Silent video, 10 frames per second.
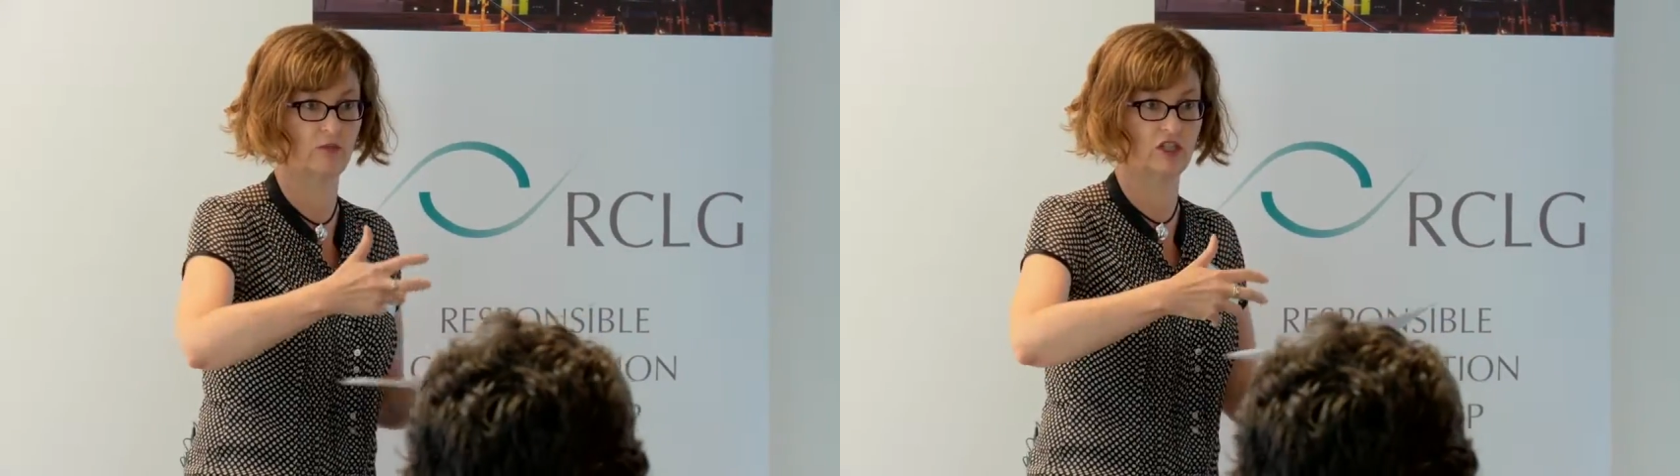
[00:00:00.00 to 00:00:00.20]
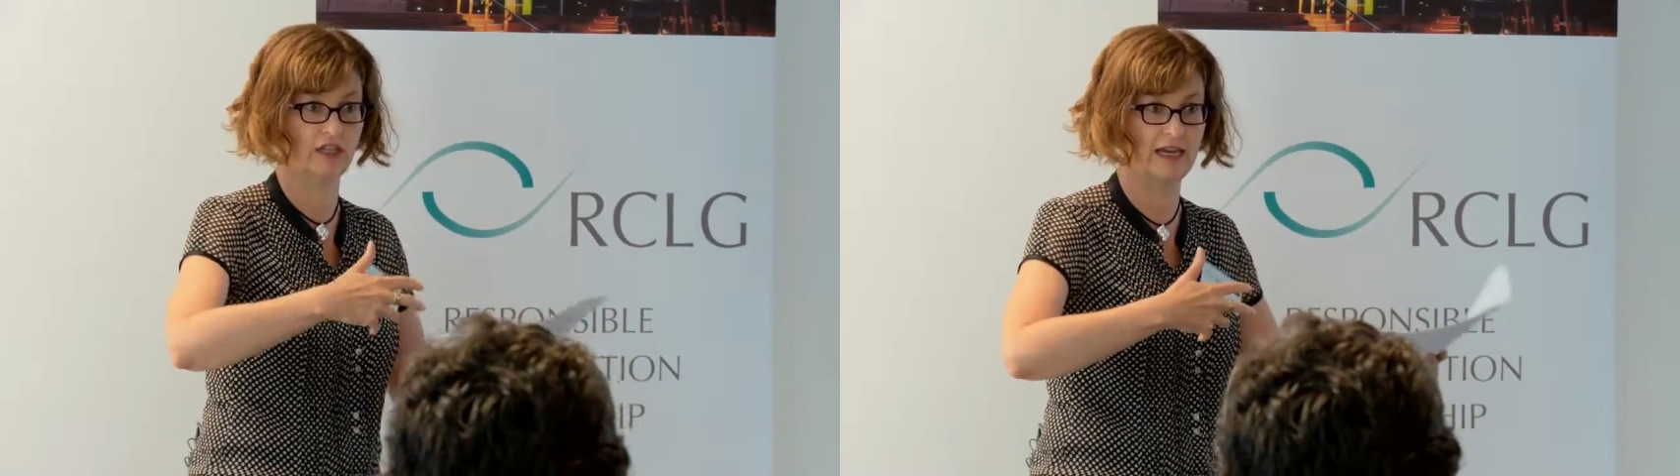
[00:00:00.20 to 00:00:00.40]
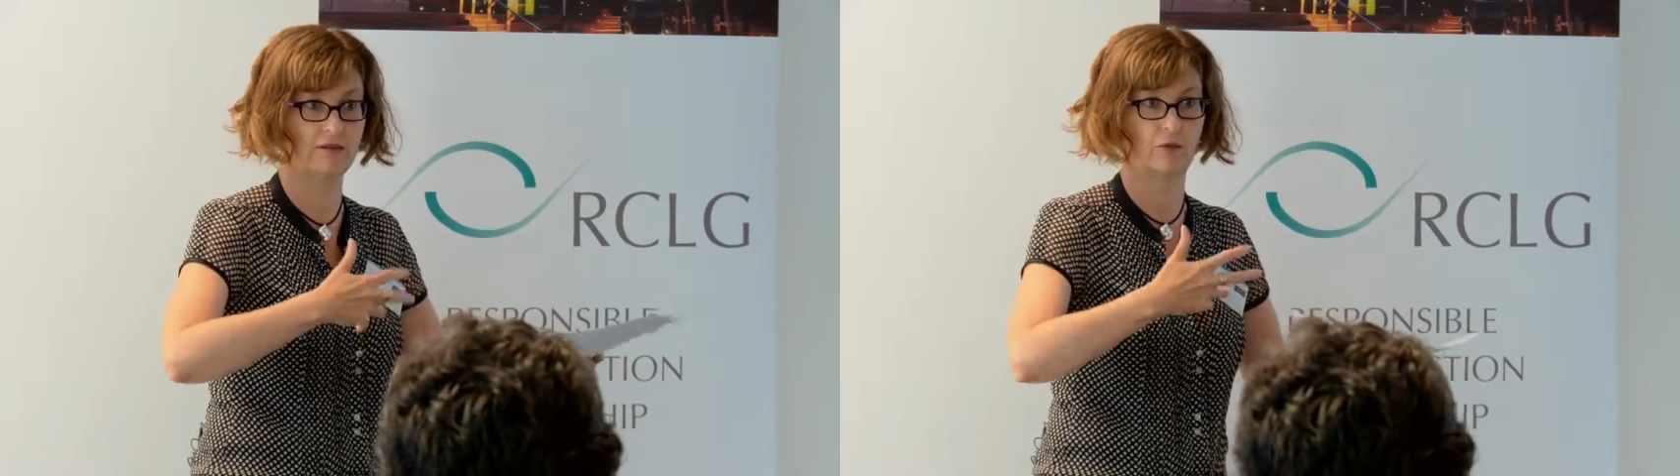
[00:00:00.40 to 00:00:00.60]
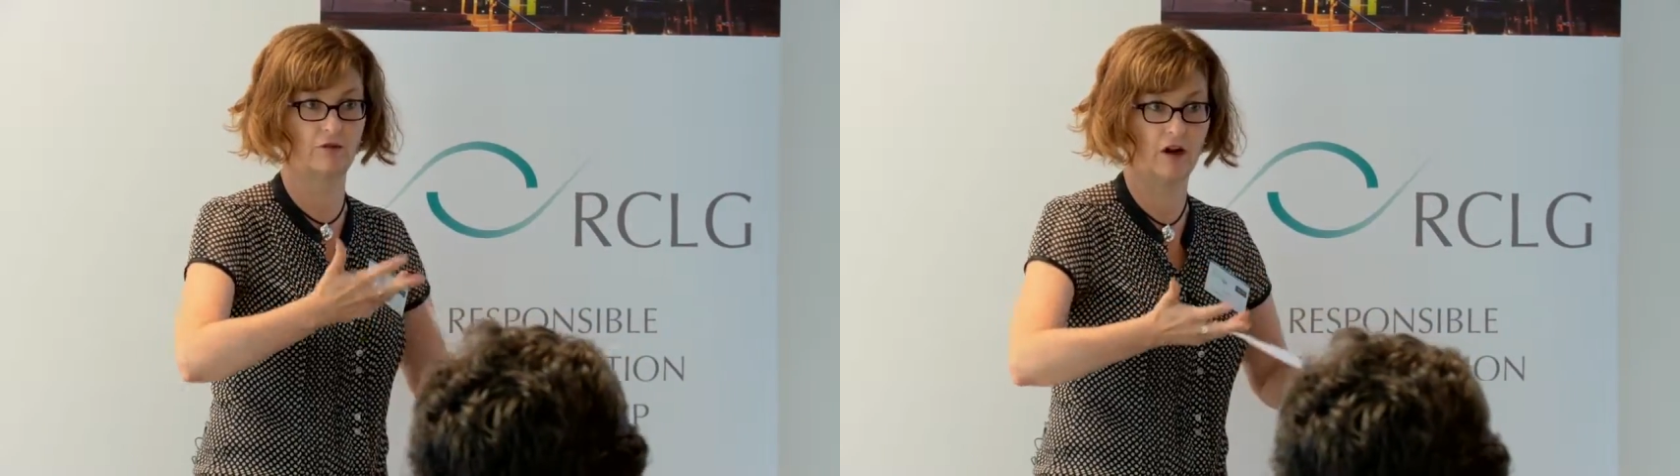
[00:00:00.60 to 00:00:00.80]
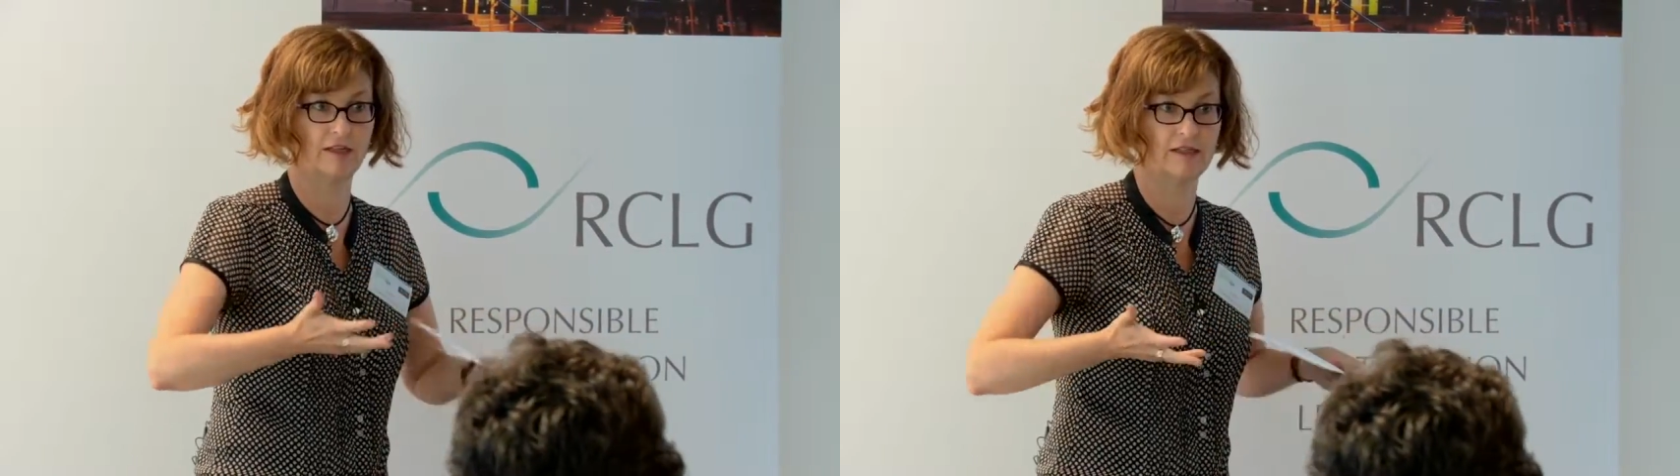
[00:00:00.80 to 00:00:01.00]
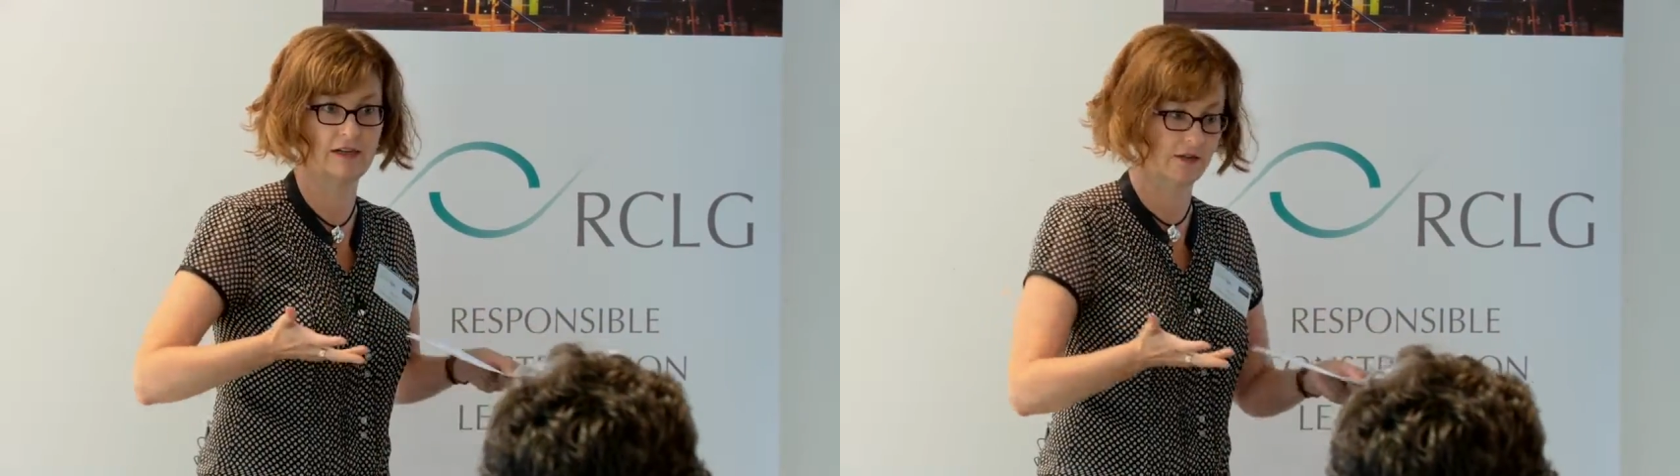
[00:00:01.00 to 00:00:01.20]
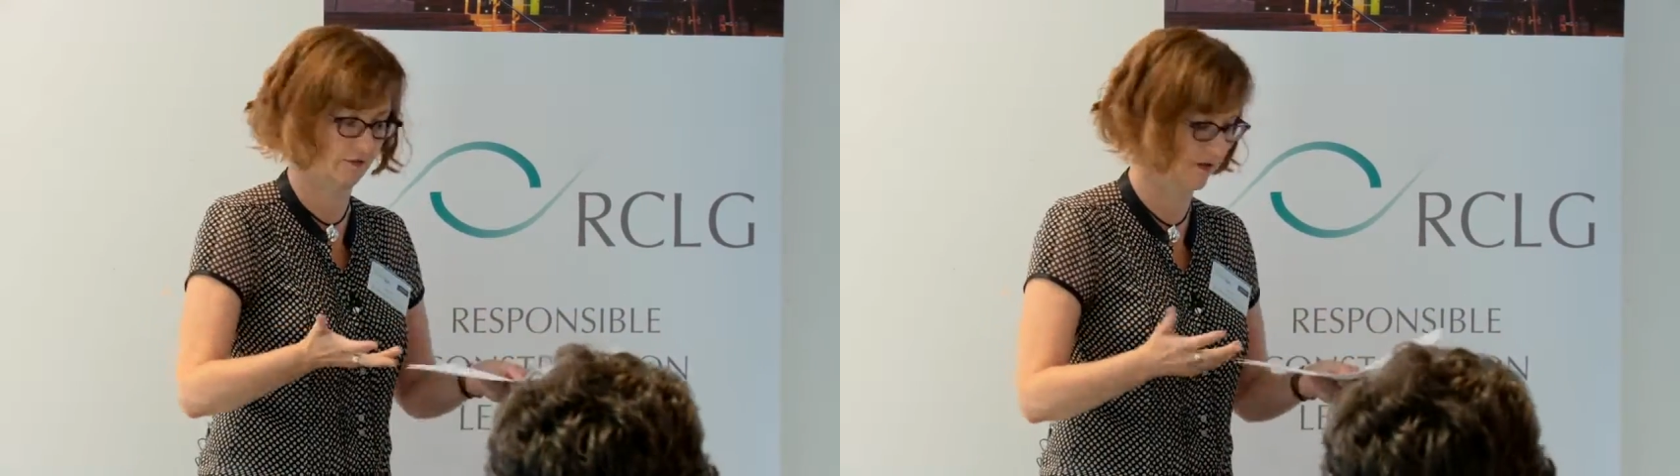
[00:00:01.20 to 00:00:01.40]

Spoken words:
which again provides another